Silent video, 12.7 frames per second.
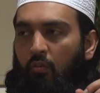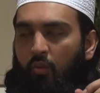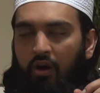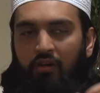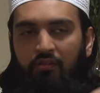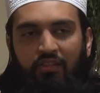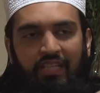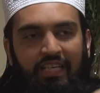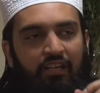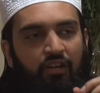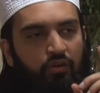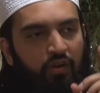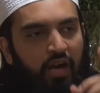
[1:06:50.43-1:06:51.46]
one of the
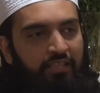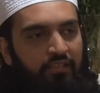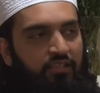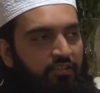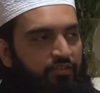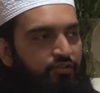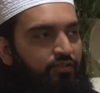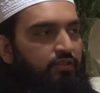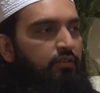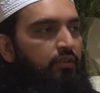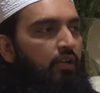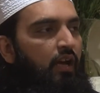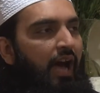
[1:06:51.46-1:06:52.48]
greatest
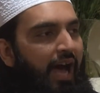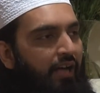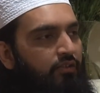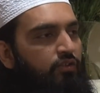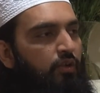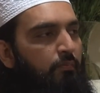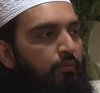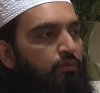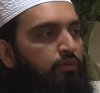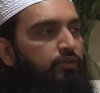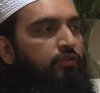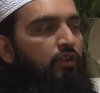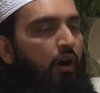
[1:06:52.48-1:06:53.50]

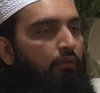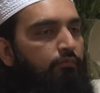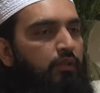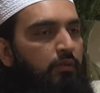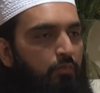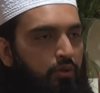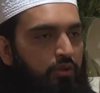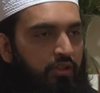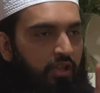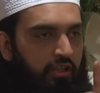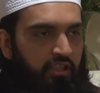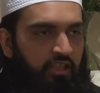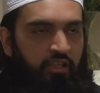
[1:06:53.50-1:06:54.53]
attributes of the
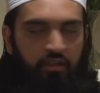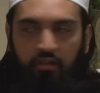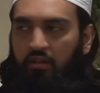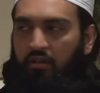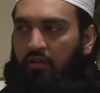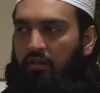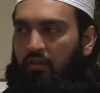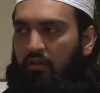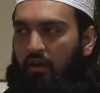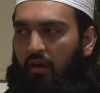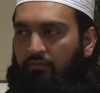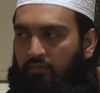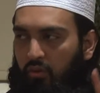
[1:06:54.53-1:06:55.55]
muttaqeen,
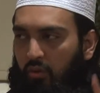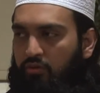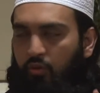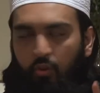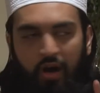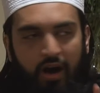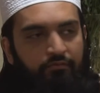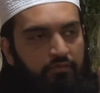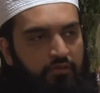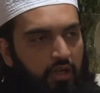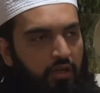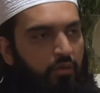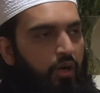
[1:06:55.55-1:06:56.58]
of those who have
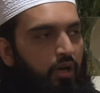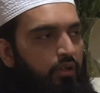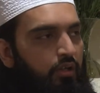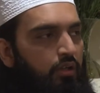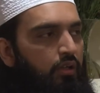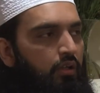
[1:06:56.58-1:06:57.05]
taqwa.